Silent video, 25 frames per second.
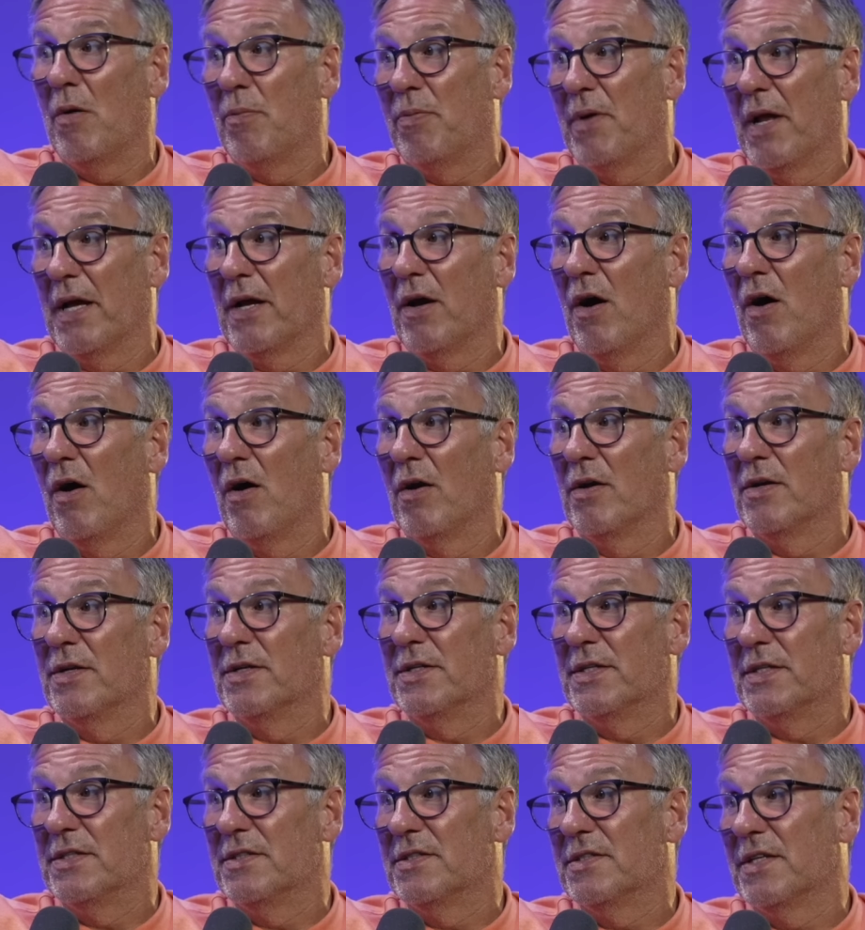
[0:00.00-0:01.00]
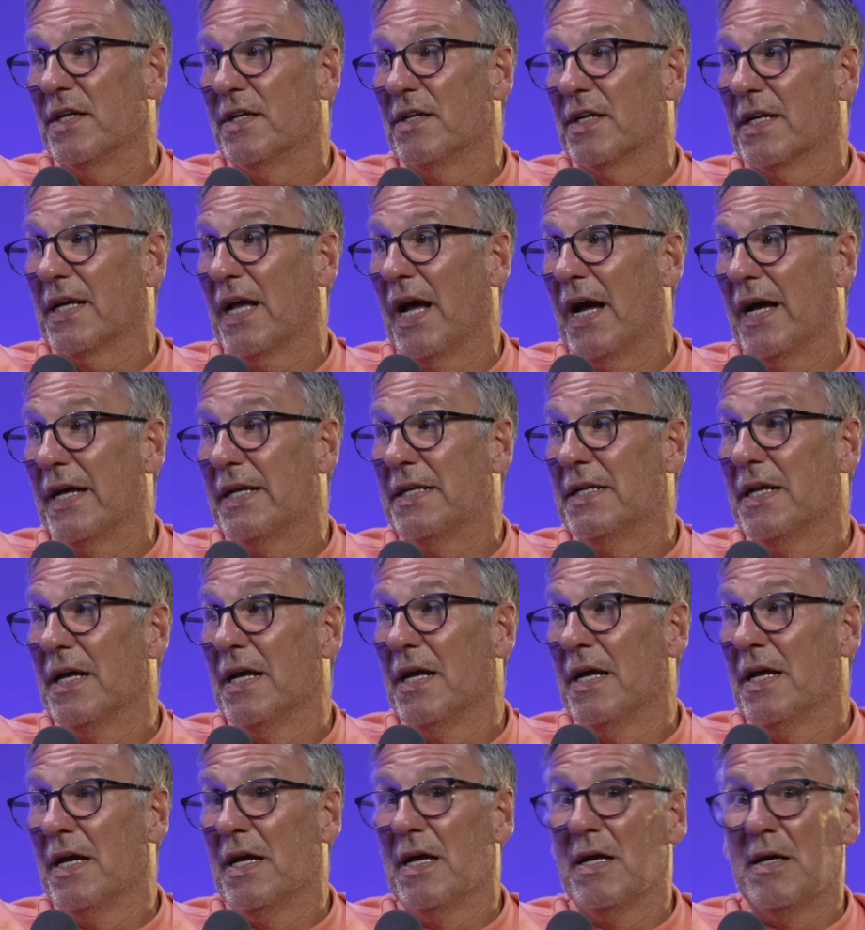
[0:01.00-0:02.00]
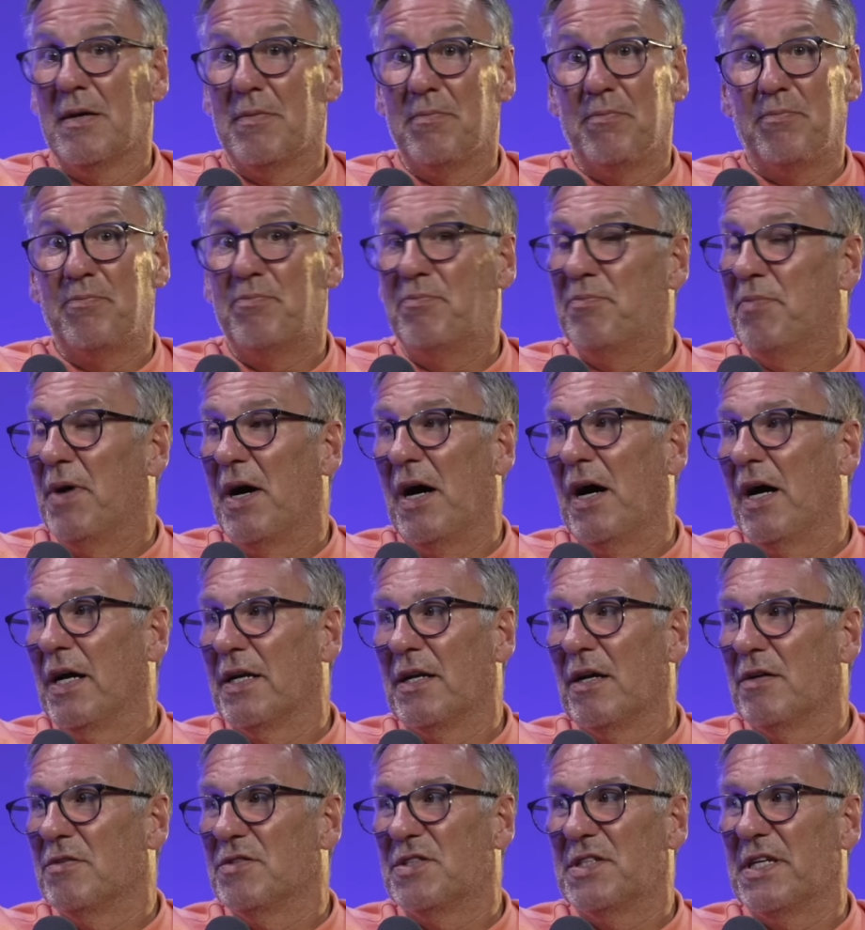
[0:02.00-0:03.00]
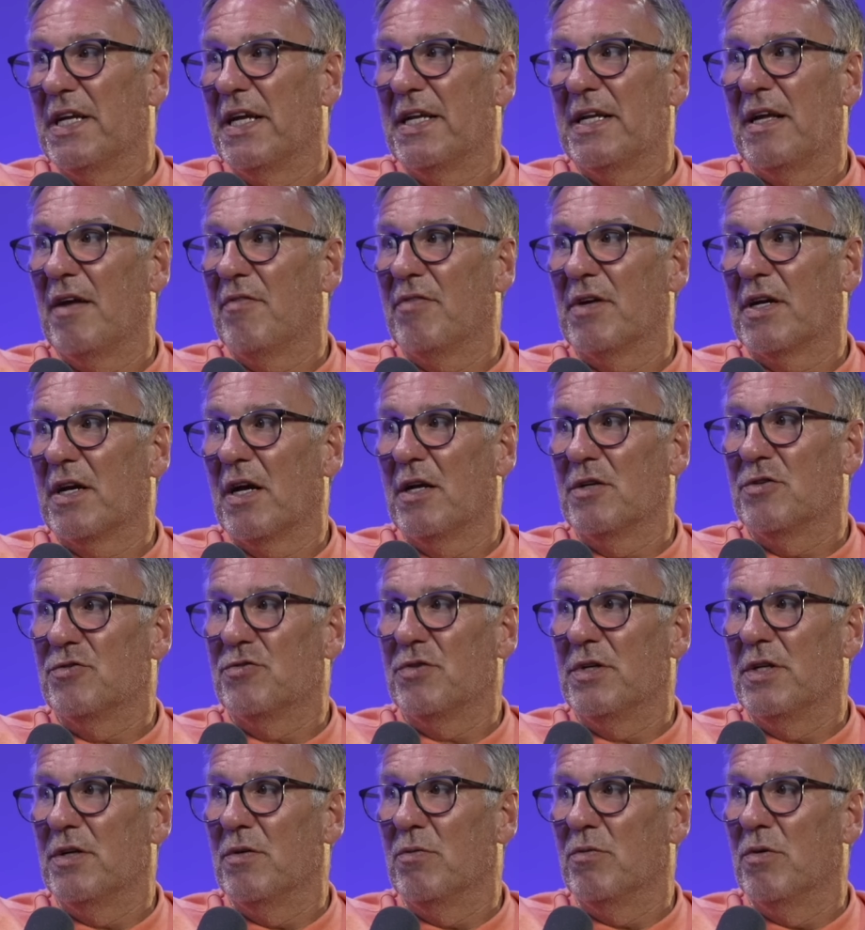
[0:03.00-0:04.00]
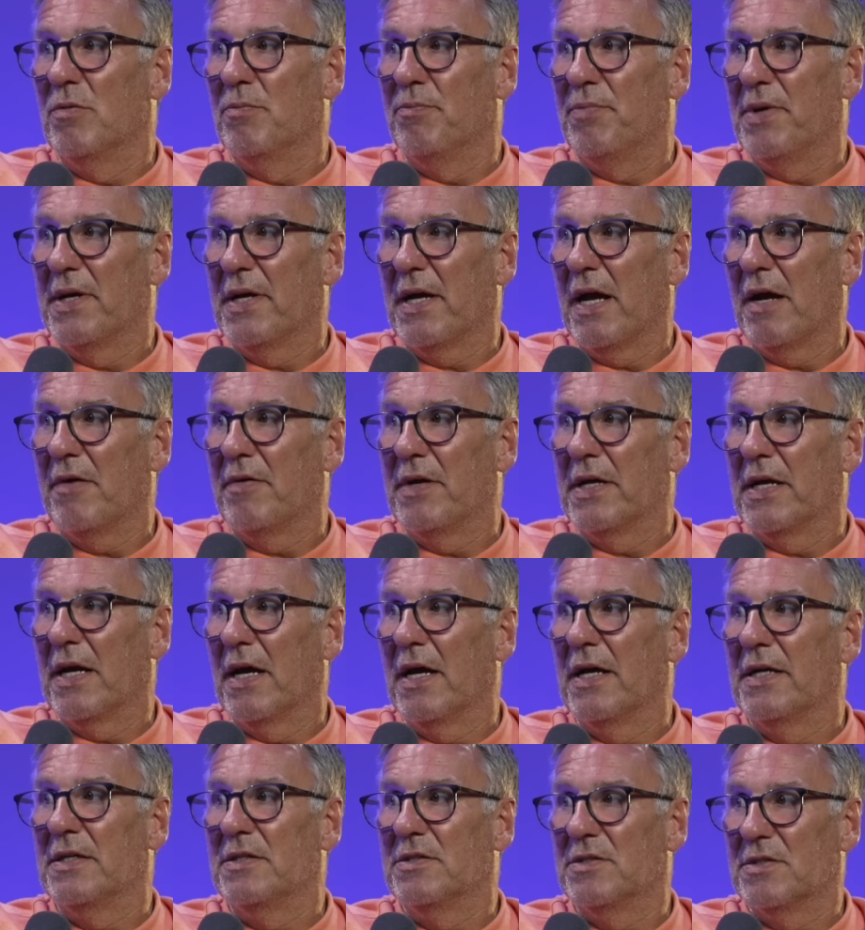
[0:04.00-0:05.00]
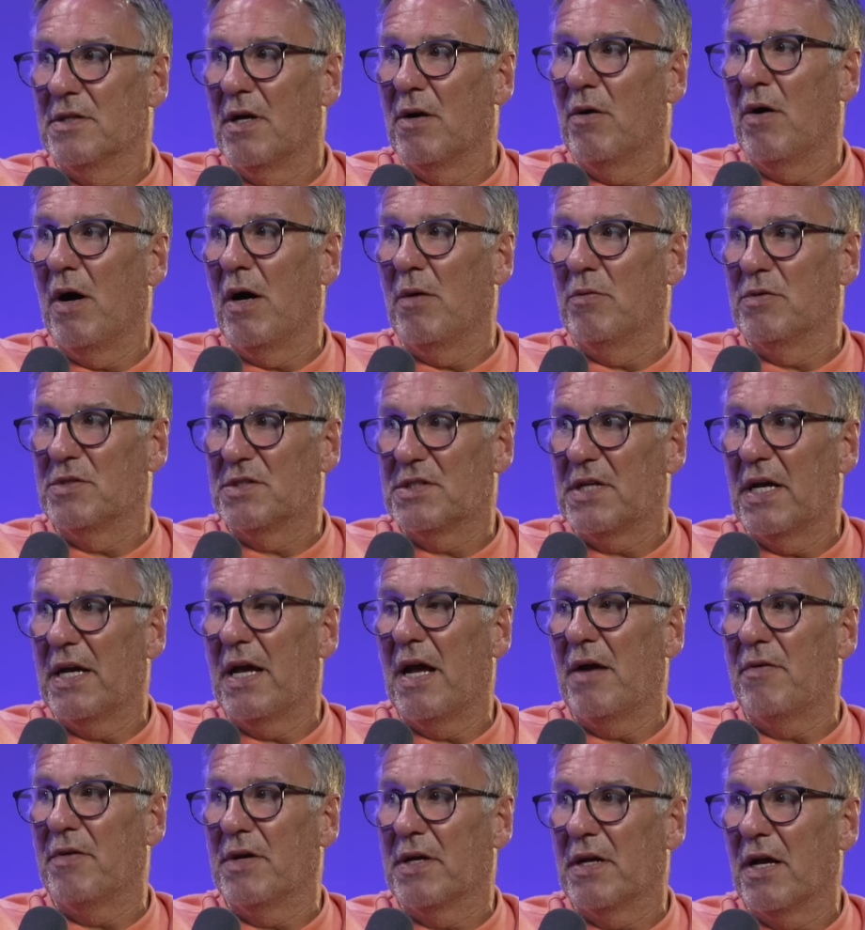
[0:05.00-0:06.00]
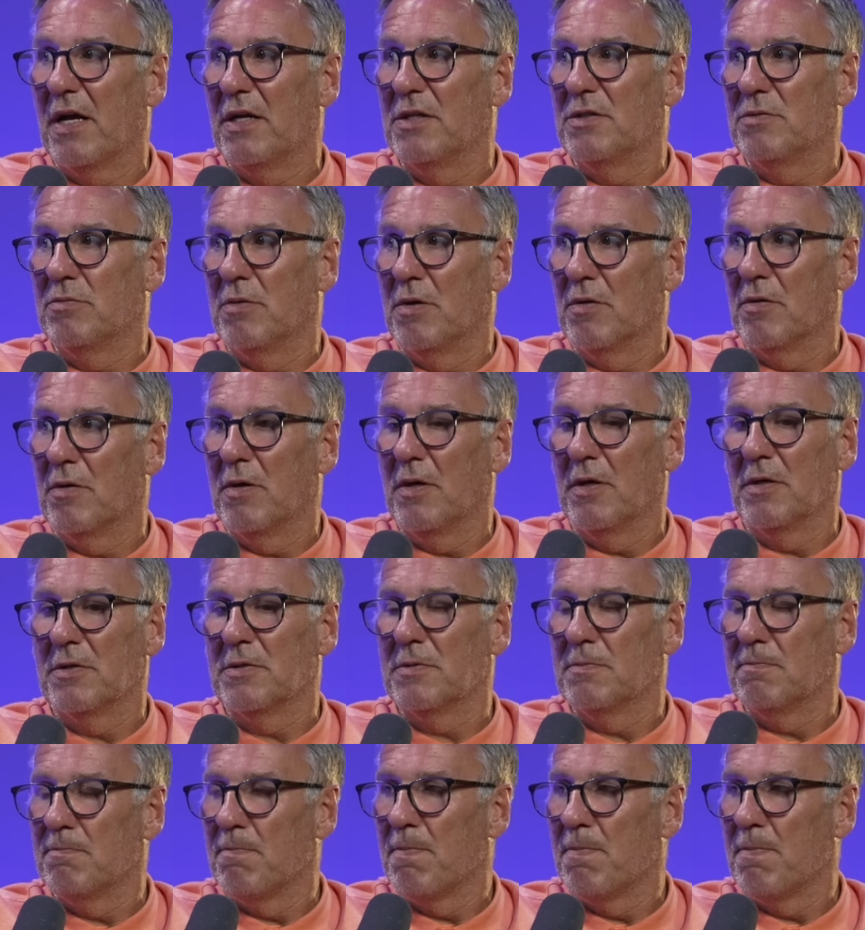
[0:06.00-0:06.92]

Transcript: play Haaland instead of Kane. But I don't see any other country that wouldn't pick Harry Kane. So I would say Harry Kane's world-class.